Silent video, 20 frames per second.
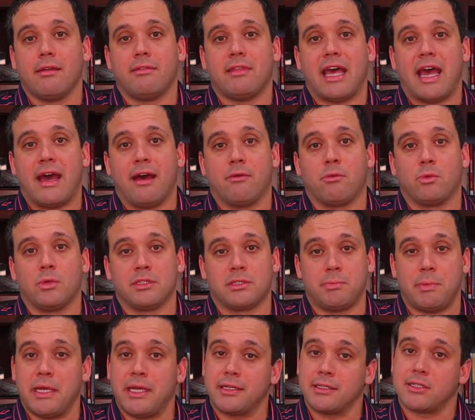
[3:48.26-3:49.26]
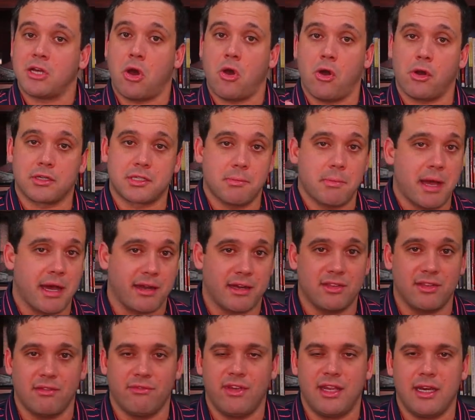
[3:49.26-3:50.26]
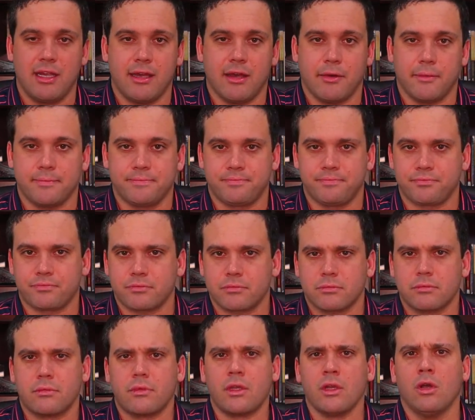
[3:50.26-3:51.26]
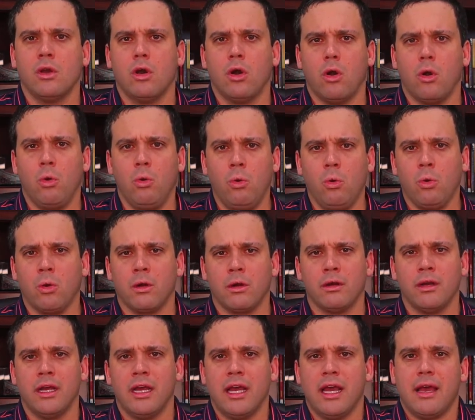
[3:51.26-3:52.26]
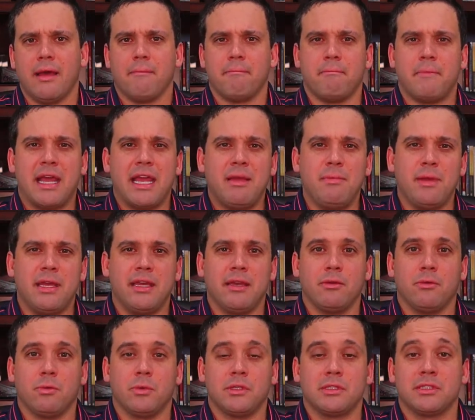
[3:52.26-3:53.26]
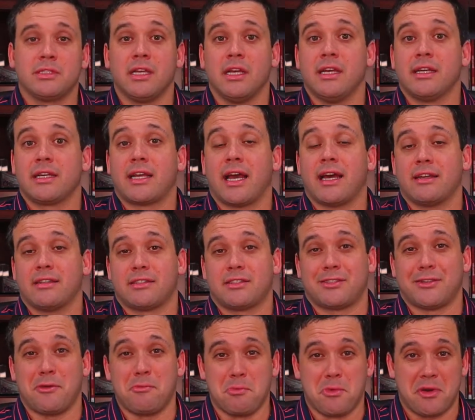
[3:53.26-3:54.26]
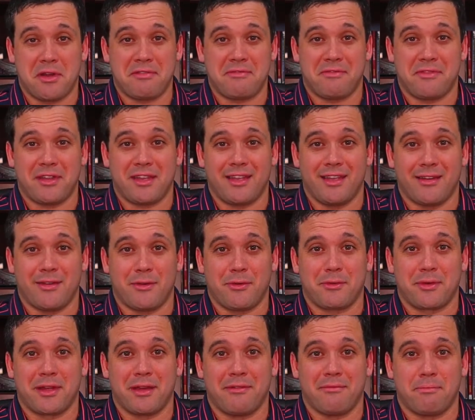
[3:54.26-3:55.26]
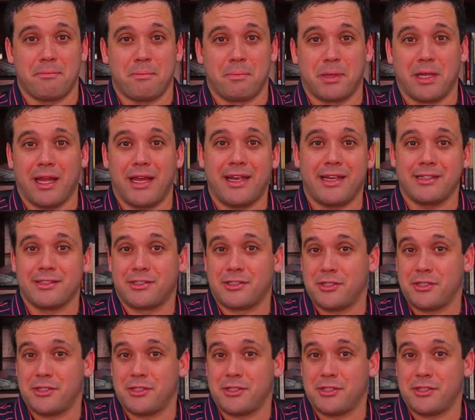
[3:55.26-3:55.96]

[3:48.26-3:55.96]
that was being talked about in the video. Or maybe it was kind of someone, playing